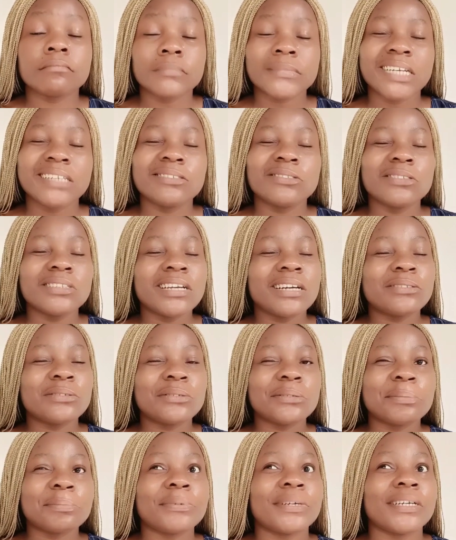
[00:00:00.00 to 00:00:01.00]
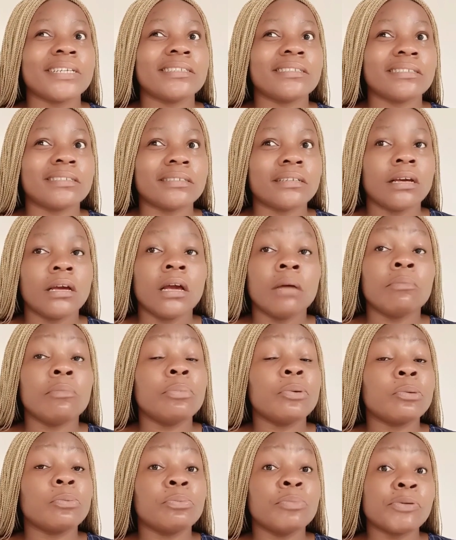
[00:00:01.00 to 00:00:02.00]
It's not that too pricey
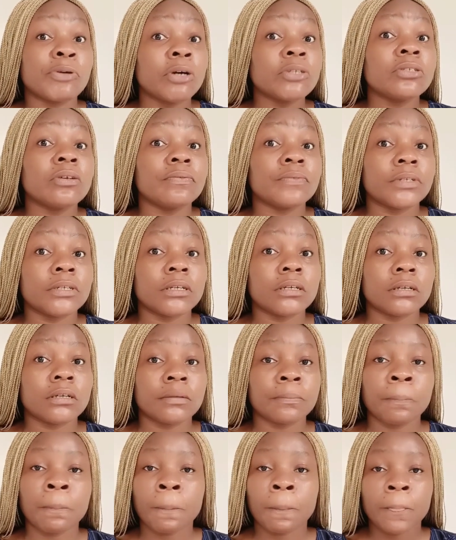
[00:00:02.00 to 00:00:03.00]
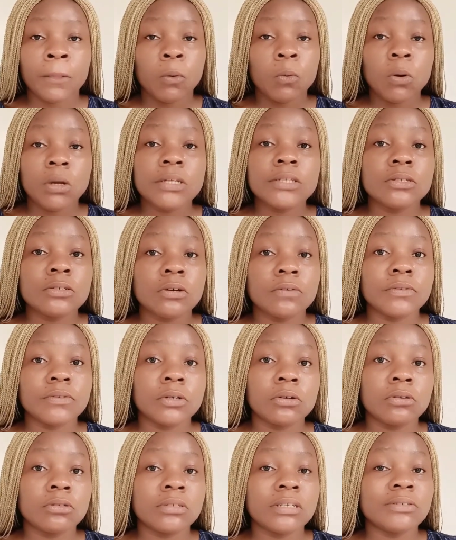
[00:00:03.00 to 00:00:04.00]
because of the quality of the clothes.